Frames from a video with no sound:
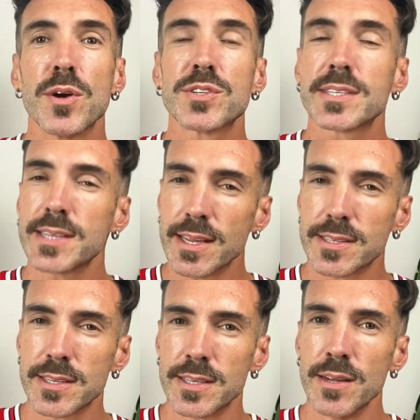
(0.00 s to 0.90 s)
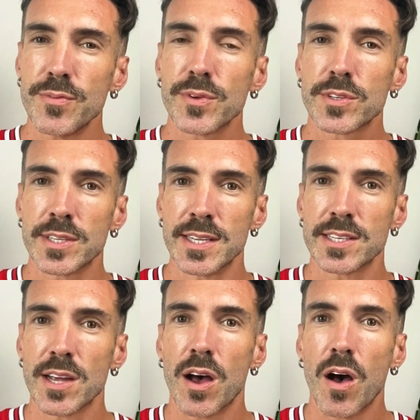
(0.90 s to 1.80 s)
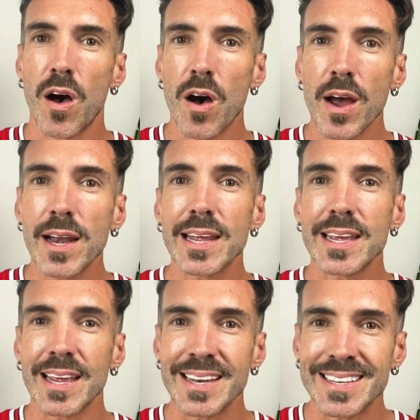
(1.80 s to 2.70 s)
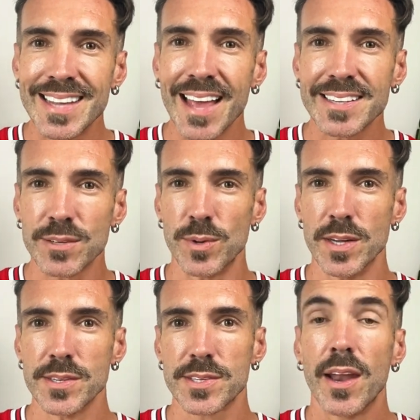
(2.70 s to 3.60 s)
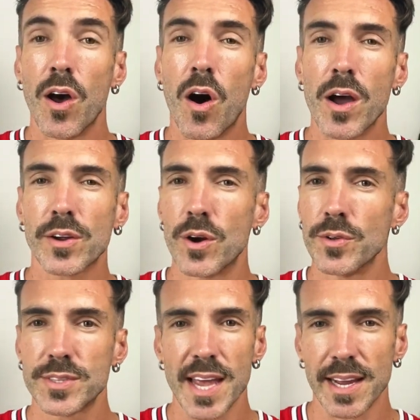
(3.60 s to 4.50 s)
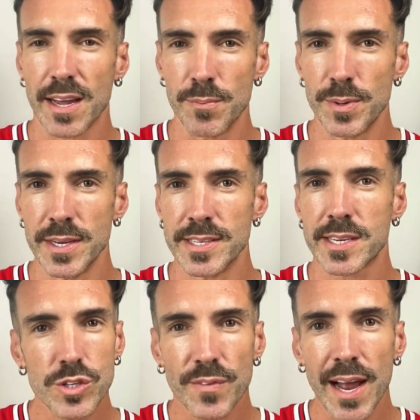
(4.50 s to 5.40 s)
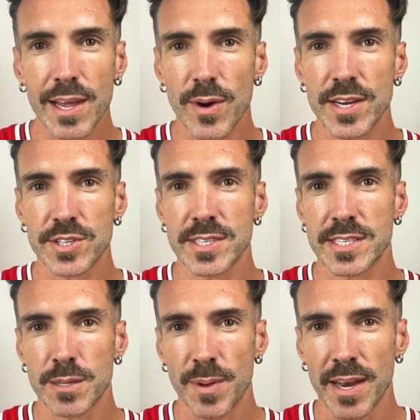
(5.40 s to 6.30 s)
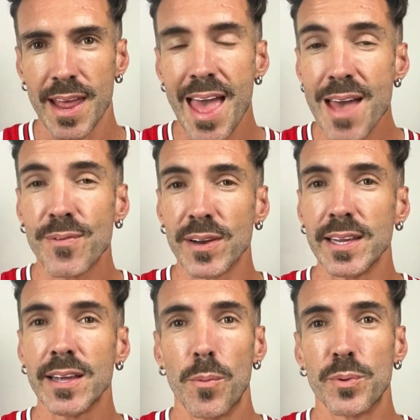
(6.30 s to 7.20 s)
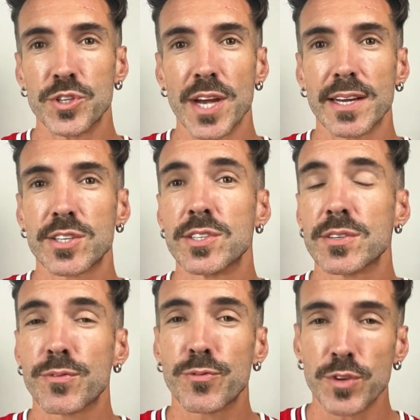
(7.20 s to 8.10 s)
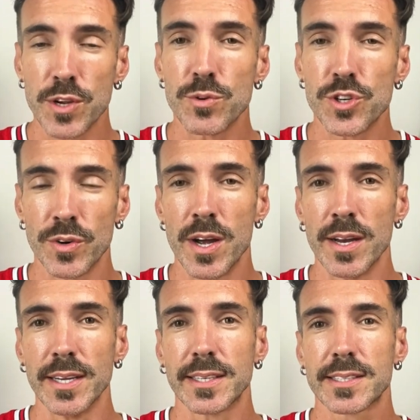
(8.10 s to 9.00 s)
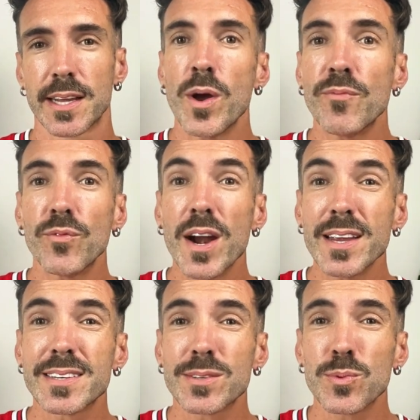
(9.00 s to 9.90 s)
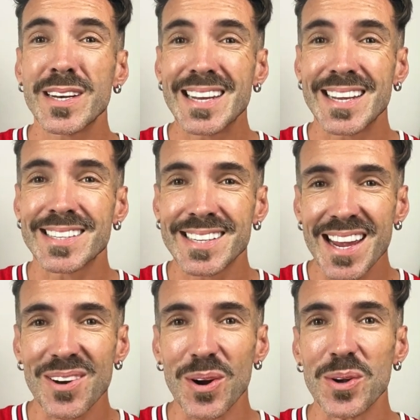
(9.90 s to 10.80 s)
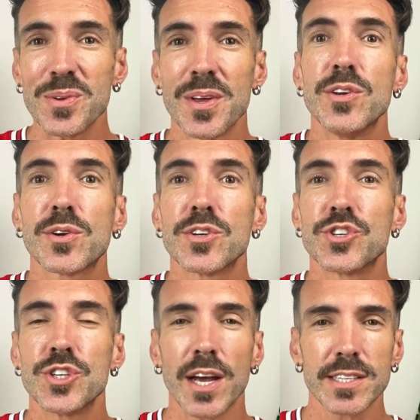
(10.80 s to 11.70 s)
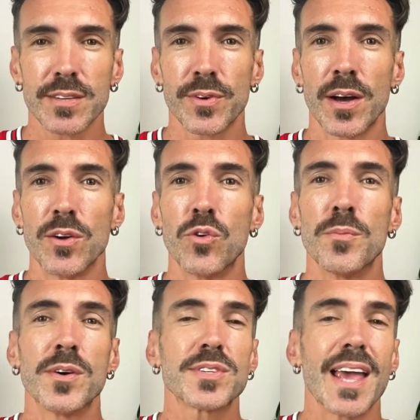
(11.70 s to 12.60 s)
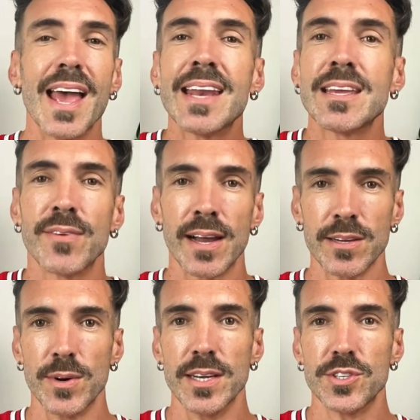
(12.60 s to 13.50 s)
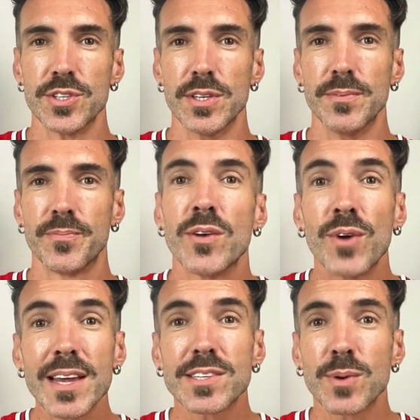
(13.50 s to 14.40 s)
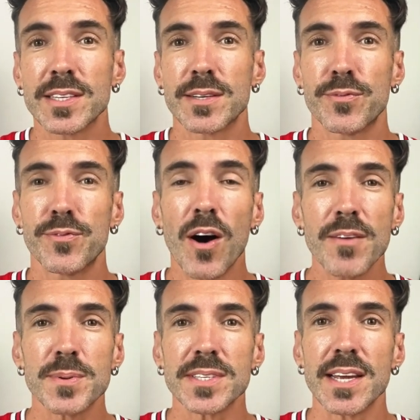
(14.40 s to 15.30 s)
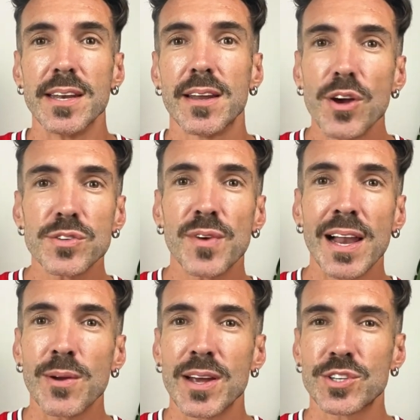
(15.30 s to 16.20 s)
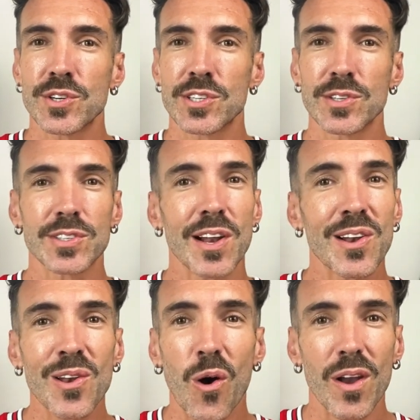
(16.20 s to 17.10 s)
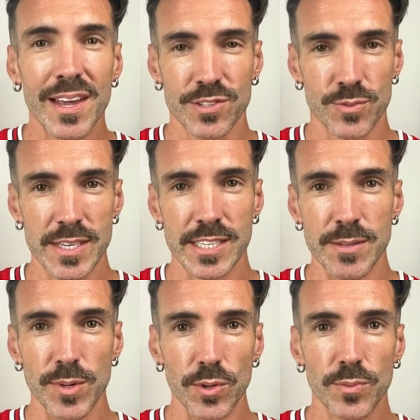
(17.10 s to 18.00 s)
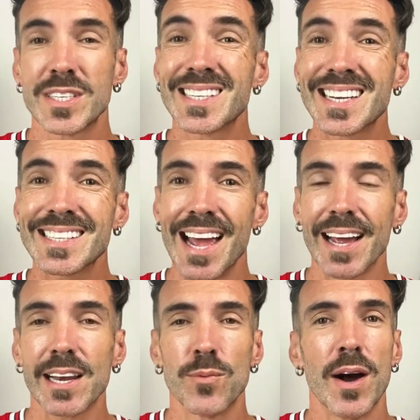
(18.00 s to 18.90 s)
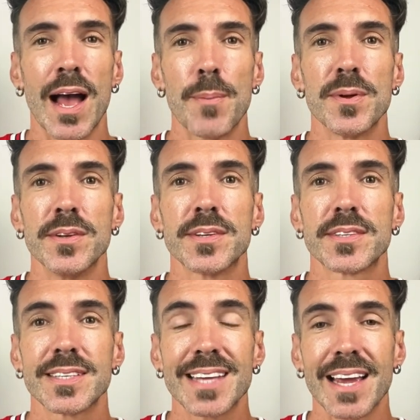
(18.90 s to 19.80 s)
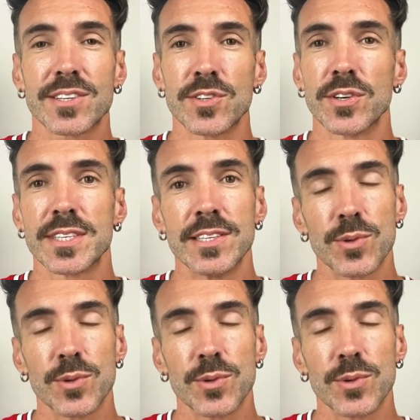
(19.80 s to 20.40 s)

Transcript: most sensitive to this are highly indebted ones and high growth tech companies whose valuations depend heavily on projections of future earnings. When rates were near zero, you could justify almost any valuation. When rates went to 5%, those valuations looked a lot less reasonable, which is exactly what happened to tech stocks in